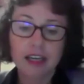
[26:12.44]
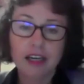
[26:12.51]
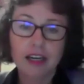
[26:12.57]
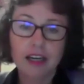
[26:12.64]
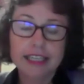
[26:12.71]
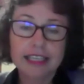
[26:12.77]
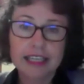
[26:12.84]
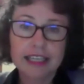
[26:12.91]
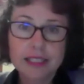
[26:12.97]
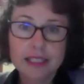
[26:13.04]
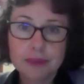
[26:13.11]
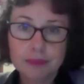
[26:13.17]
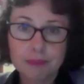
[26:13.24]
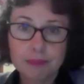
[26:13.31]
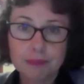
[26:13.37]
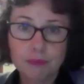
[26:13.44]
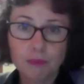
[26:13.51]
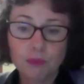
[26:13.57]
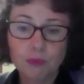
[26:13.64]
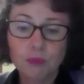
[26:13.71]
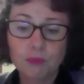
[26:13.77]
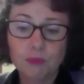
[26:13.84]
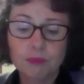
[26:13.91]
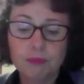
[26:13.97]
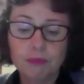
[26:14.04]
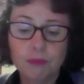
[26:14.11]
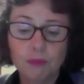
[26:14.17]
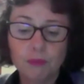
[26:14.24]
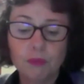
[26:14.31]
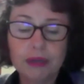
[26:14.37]
I guess
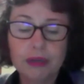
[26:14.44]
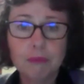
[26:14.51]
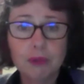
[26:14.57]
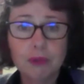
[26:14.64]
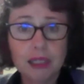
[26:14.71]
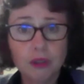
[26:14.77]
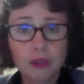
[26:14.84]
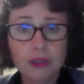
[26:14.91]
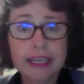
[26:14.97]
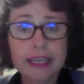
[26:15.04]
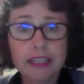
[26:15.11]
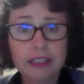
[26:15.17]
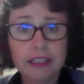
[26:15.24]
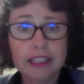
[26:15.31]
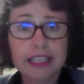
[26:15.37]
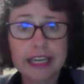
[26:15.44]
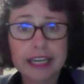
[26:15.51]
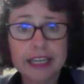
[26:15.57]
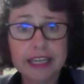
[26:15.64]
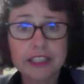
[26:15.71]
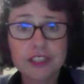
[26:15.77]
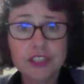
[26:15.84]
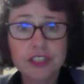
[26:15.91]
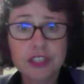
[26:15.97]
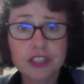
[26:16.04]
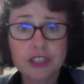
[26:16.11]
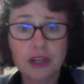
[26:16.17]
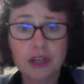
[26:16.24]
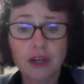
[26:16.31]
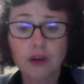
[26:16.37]
when we're looking at the
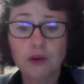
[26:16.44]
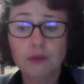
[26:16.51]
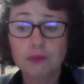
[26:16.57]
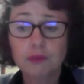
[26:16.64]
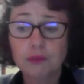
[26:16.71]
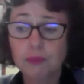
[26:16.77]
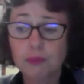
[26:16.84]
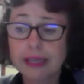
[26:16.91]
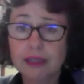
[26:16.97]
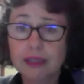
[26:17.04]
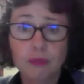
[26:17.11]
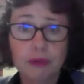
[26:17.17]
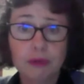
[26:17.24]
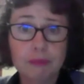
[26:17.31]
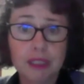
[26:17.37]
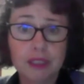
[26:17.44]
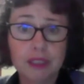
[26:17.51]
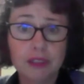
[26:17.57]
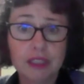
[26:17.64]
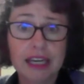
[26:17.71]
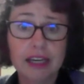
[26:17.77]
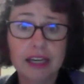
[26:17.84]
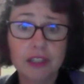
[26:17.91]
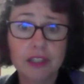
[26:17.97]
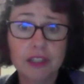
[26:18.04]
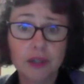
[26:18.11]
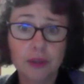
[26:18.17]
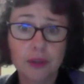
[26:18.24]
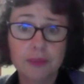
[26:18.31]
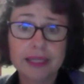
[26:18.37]
age of when women are
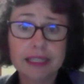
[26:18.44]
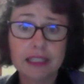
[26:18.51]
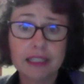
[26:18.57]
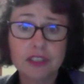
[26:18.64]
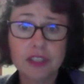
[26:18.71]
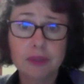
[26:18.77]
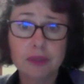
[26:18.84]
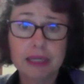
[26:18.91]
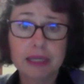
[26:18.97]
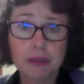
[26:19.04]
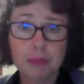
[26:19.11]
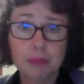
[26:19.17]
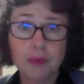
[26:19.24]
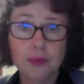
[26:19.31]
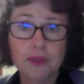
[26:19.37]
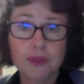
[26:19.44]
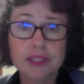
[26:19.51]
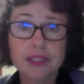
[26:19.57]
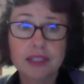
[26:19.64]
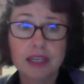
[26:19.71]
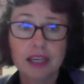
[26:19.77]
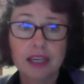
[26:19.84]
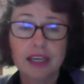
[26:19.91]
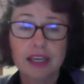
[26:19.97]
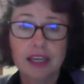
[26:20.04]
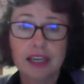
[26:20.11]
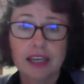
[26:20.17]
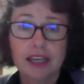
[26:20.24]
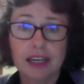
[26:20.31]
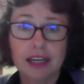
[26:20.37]
going into menopause,
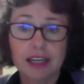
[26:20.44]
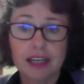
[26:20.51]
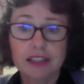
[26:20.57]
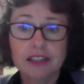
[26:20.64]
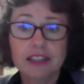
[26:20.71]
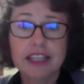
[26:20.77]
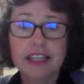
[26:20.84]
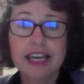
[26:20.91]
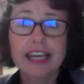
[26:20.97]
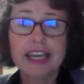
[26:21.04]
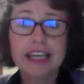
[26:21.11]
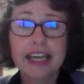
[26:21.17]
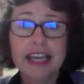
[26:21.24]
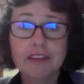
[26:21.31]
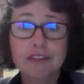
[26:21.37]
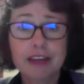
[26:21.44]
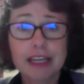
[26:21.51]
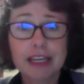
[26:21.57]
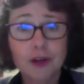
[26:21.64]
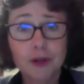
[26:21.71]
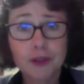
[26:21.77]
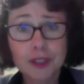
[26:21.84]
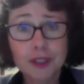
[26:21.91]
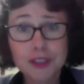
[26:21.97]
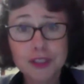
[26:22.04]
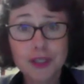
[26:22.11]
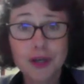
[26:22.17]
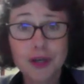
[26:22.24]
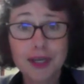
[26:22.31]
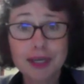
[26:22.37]
they have had longer
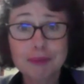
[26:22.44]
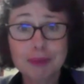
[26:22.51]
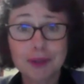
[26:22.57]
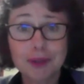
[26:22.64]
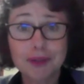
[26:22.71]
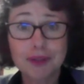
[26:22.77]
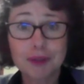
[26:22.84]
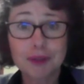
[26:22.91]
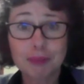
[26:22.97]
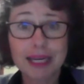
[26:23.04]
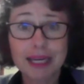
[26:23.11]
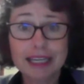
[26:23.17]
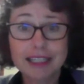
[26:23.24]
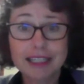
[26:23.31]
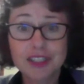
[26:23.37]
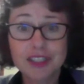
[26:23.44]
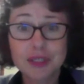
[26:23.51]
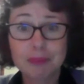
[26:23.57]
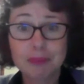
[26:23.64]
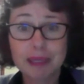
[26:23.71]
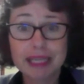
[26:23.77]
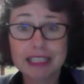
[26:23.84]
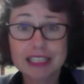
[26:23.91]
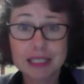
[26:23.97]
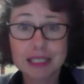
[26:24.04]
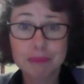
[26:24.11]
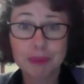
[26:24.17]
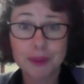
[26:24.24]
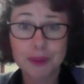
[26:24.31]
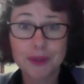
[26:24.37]
time on the planet to be
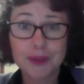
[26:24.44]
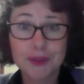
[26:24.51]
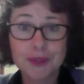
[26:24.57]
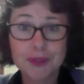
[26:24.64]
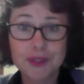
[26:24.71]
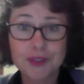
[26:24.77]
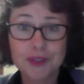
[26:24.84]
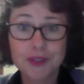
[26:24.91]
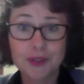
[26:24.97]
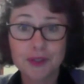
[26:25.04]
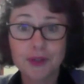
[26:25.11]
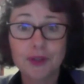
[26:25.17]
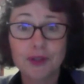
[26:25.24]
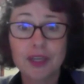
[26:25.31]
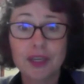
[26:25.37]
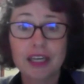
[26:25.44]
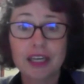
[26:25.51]
exposed to